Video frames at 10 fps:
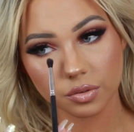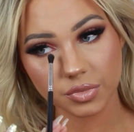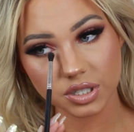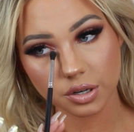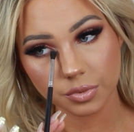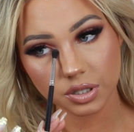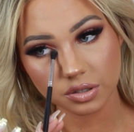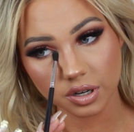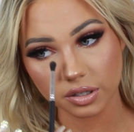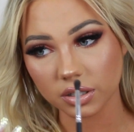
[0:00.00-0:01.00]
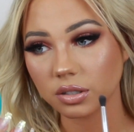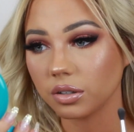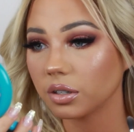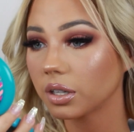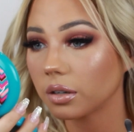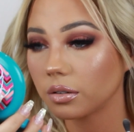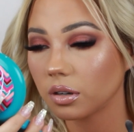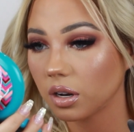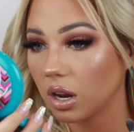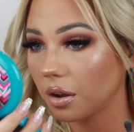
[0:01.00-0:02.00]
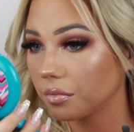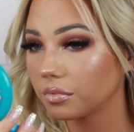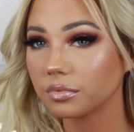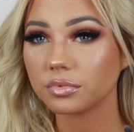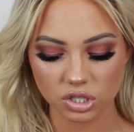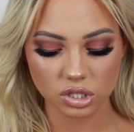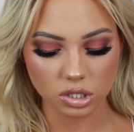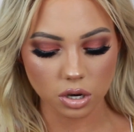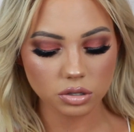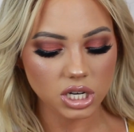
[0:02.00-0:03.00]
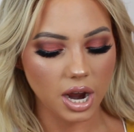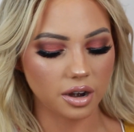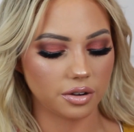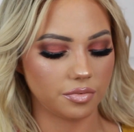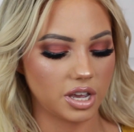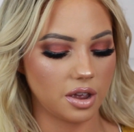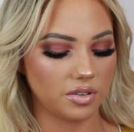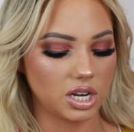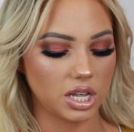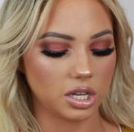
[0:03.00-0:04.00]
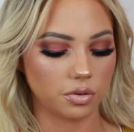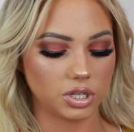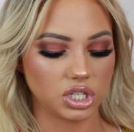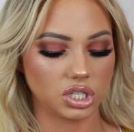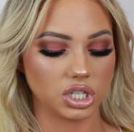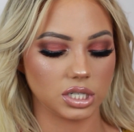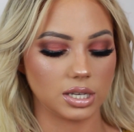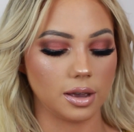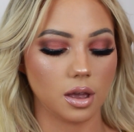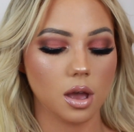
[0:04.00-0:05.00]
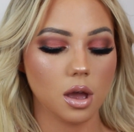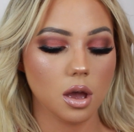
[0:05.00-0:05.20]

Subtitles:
My stomach is growling. Do you hear that? I'm so tired of my everyday look, which is just like